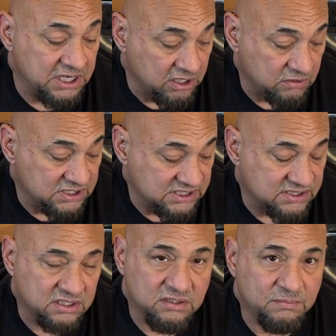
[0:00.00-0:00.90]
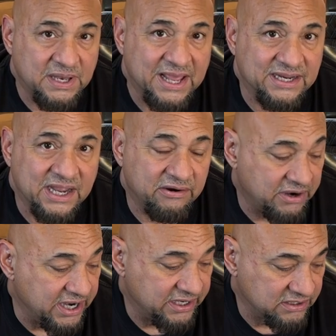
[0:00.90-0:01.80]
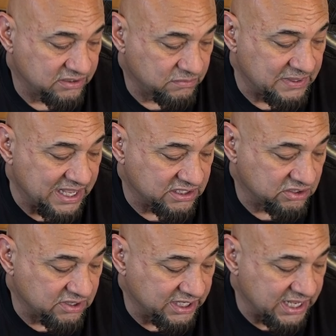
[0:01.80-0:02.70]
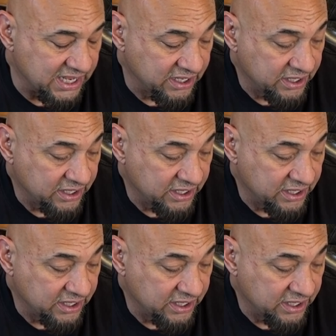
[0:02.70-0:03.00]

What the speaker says: Loki's a little black guy, right? A little black and gray guy.